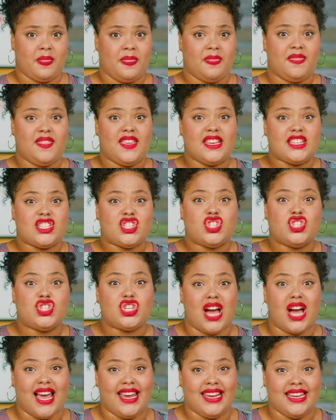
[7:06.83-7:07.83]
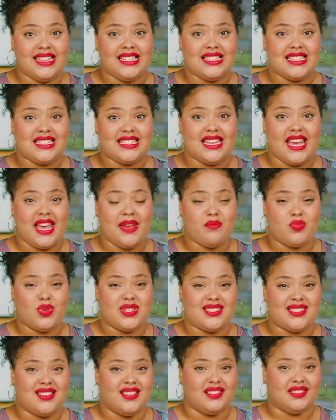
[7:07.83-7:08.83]
This giant's name
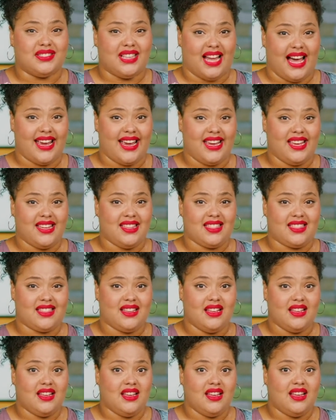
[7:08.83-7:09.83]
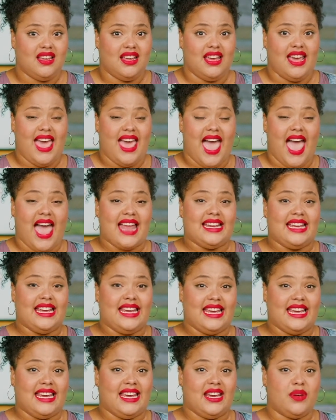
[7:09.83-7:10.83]
was Goliath, and
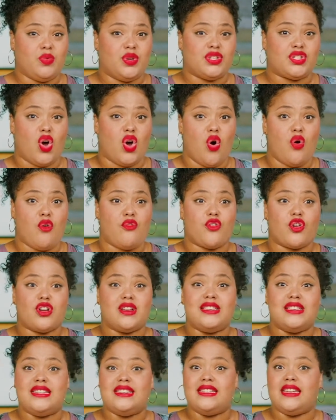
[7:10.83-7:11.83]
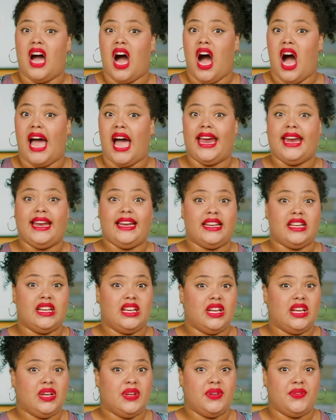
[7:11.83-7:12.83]
he was over 9
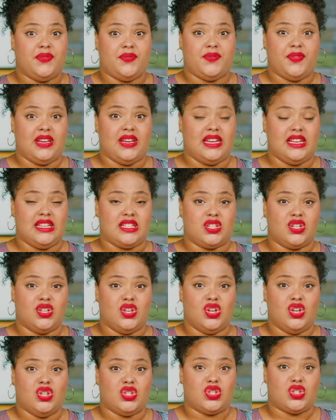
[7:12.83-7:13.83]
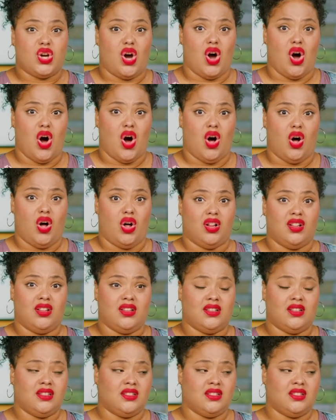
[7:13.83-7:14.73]
feet tall.